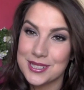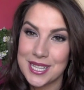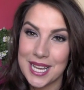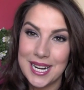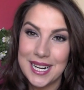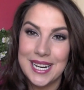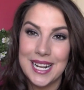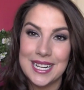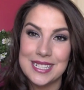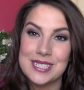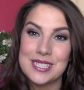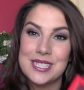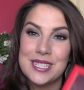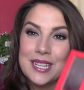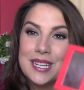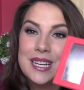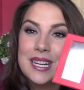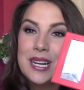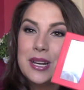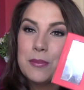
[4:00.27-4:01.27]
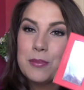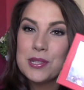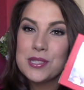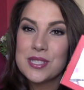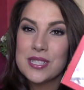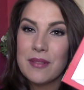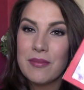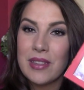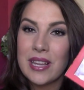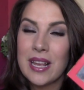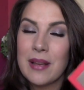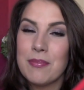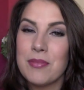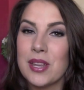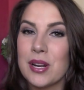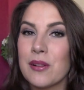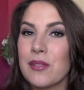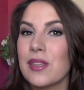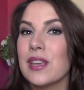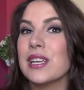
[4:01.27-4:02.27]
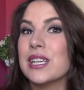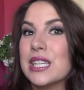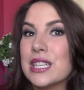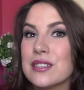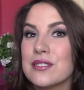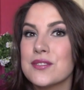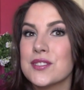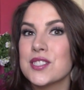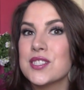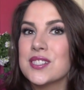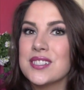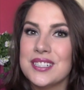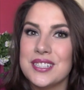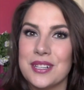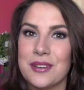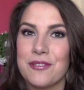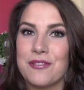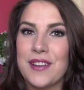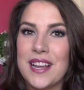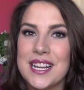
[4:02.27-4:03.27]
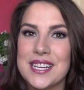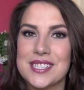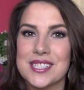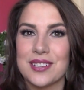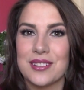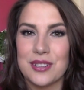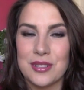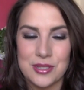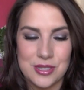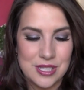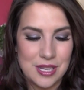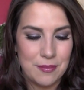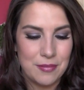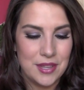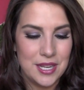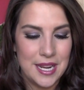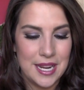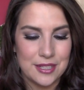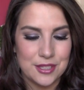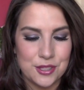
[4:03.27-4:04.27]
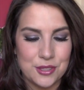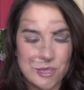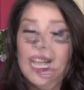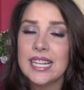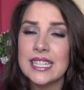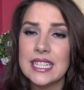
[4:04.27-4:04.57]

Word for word: it's kind of nice to put something up there that gives your face a little something extra.